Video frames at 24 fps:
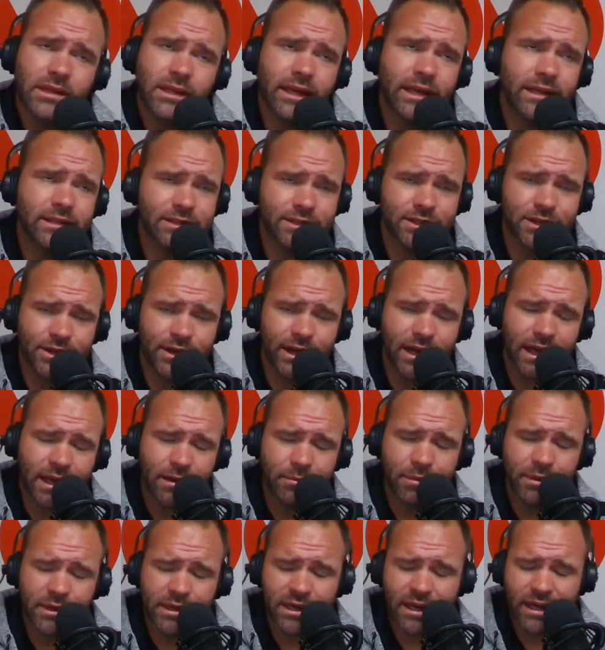
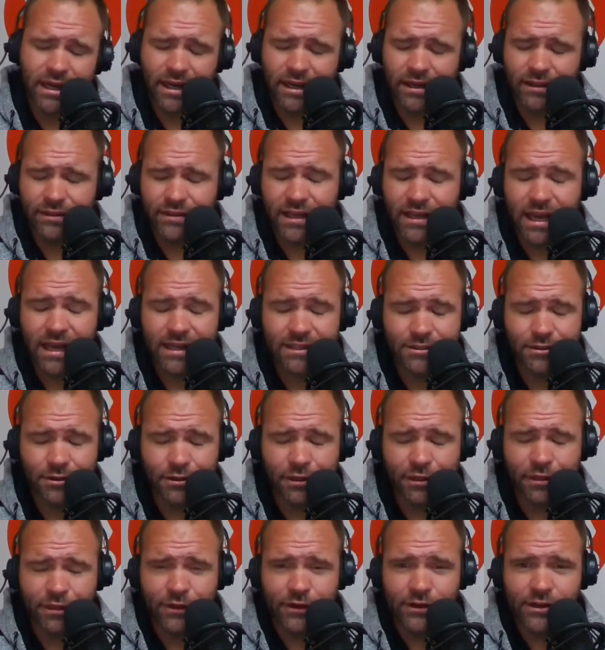yesterday. But uh, yeah, so
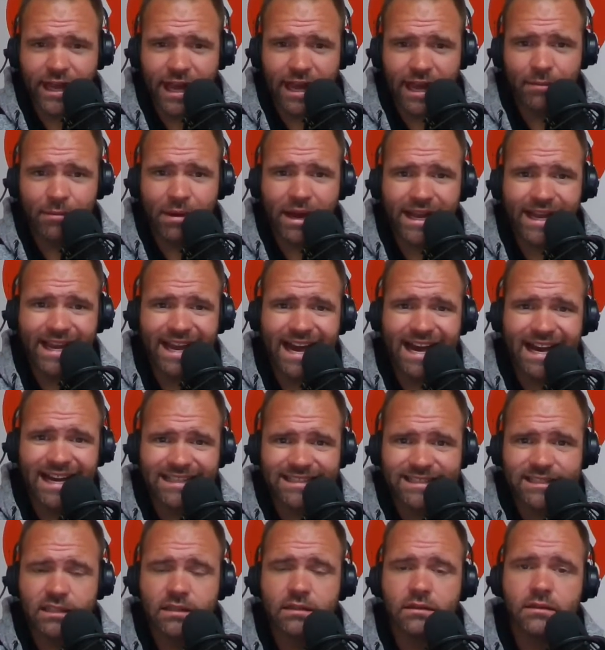the third game I
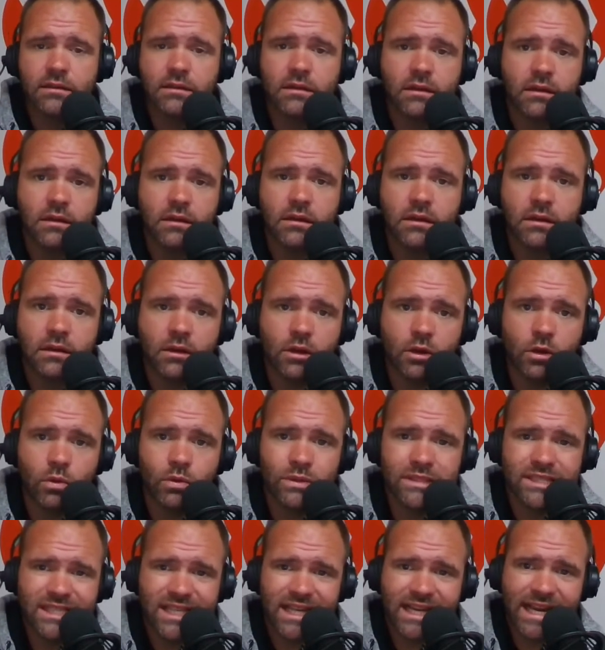caught
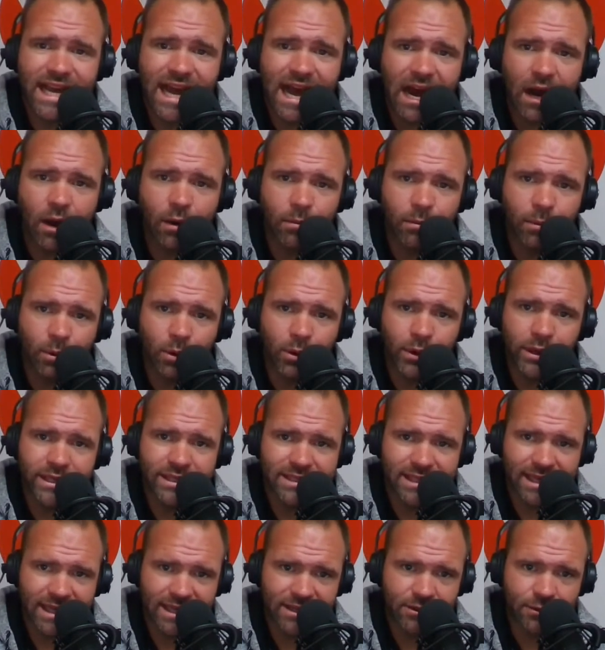was the
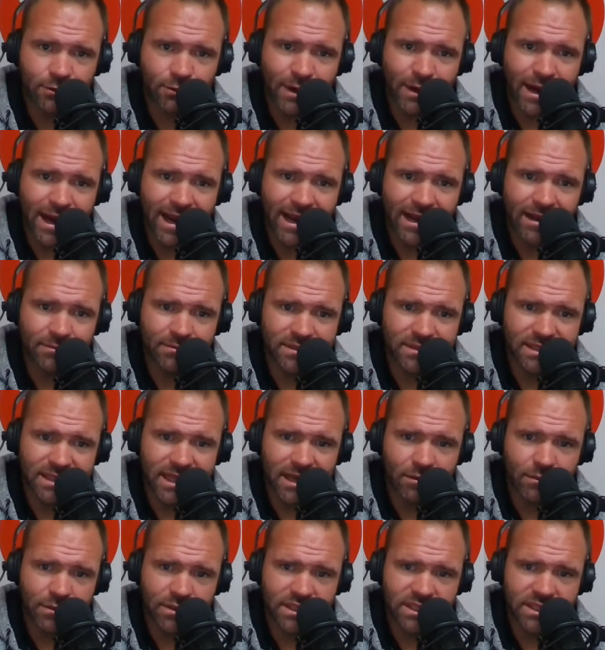Cowboys and the Rams.
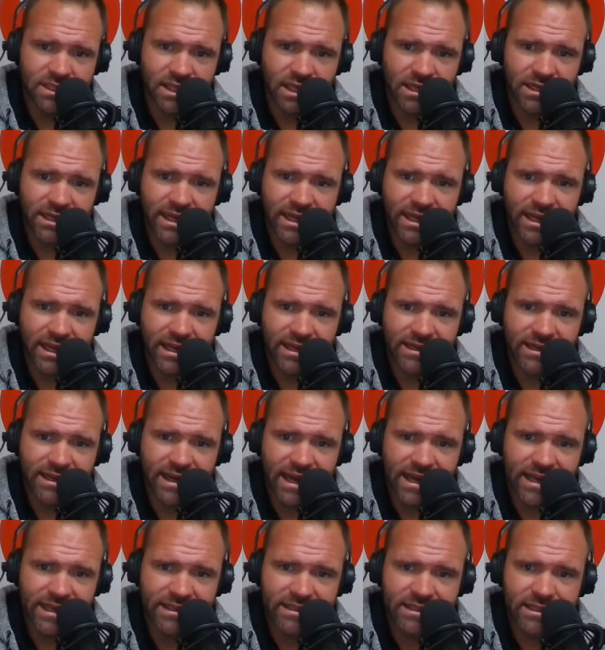That was Sunday
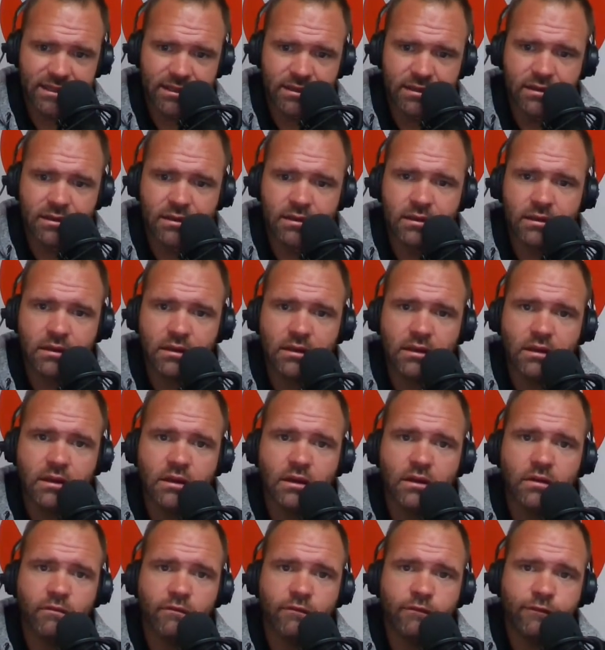night
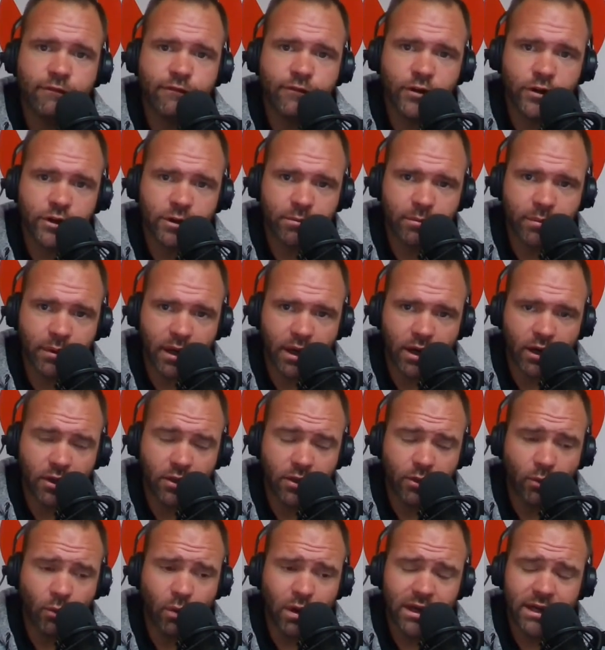
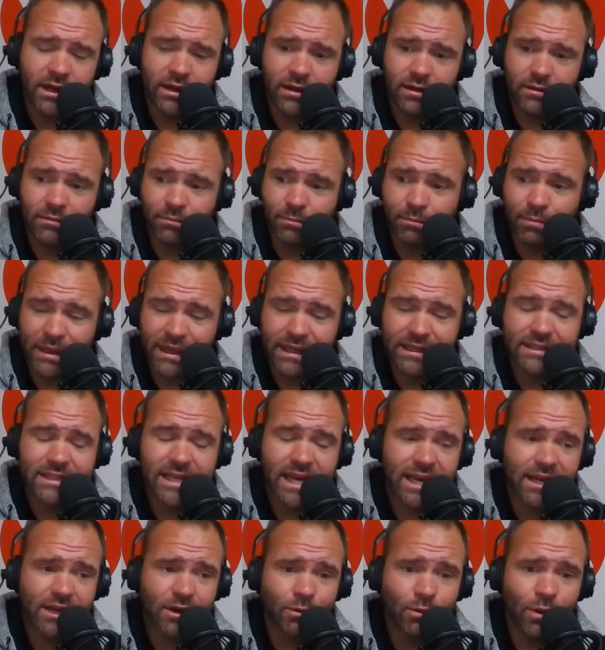football. The one big
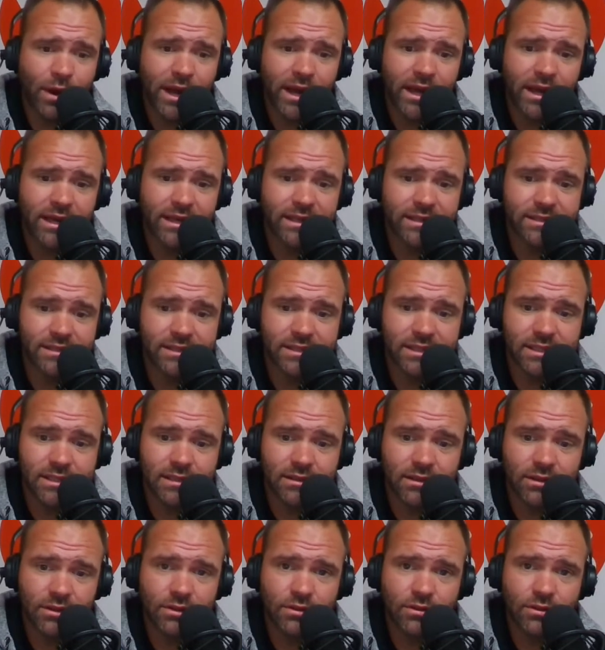takeaway
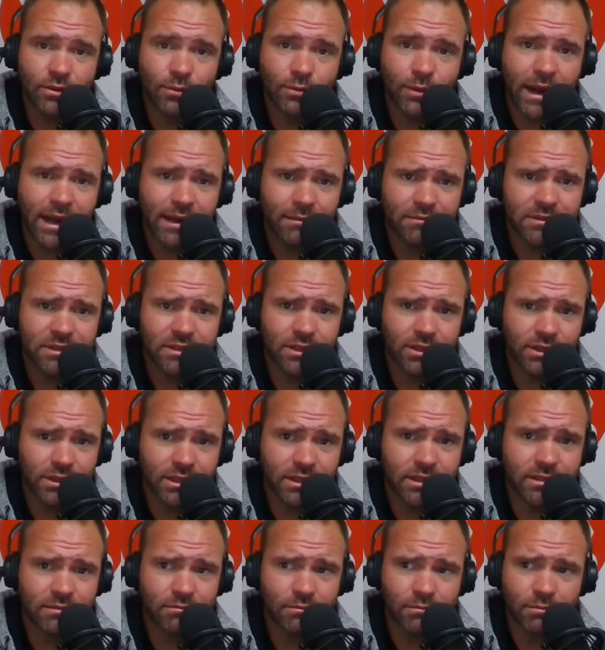is the Rams
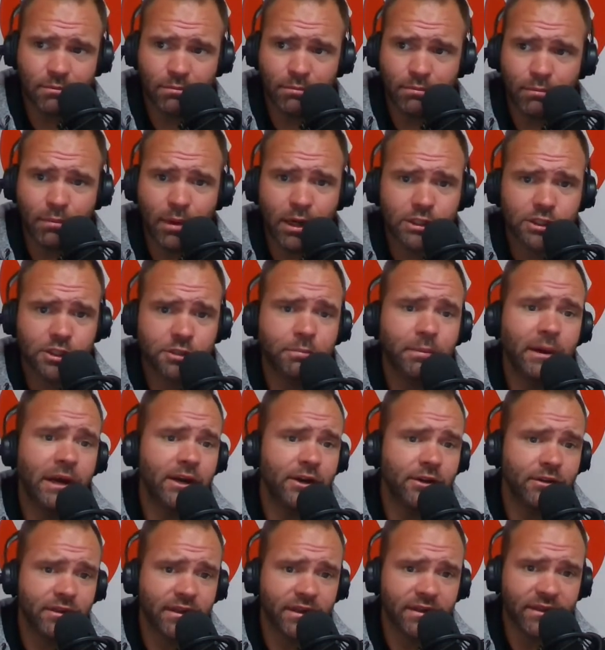looked much
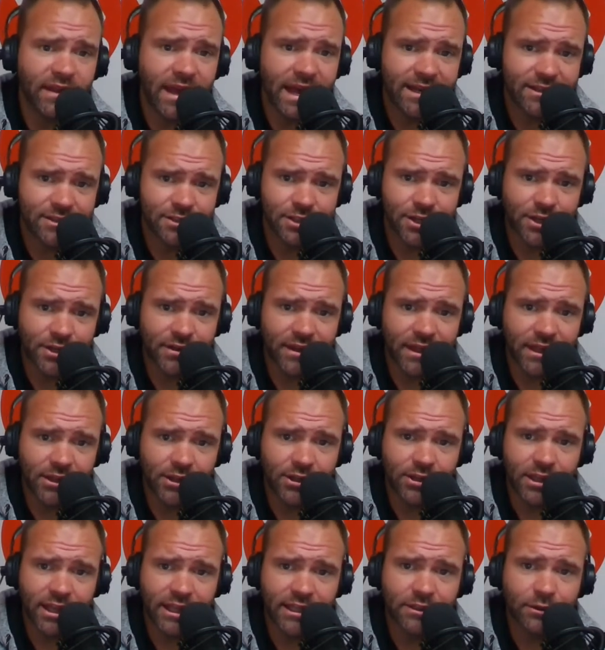better than last year. They
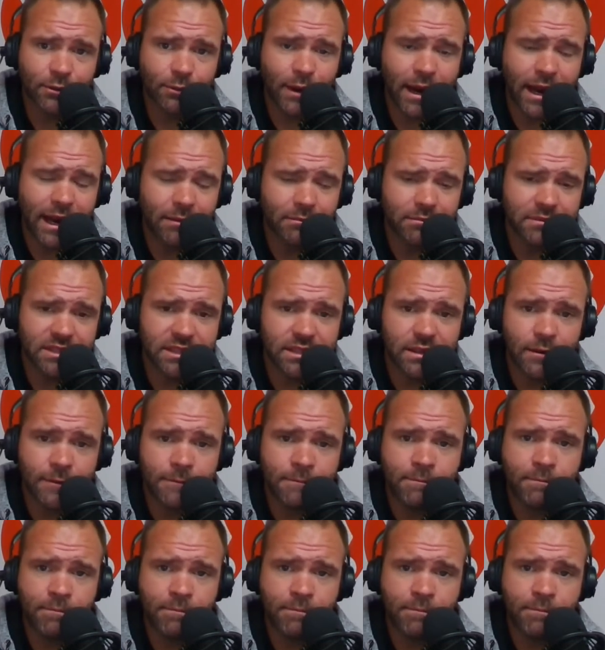look like the Rams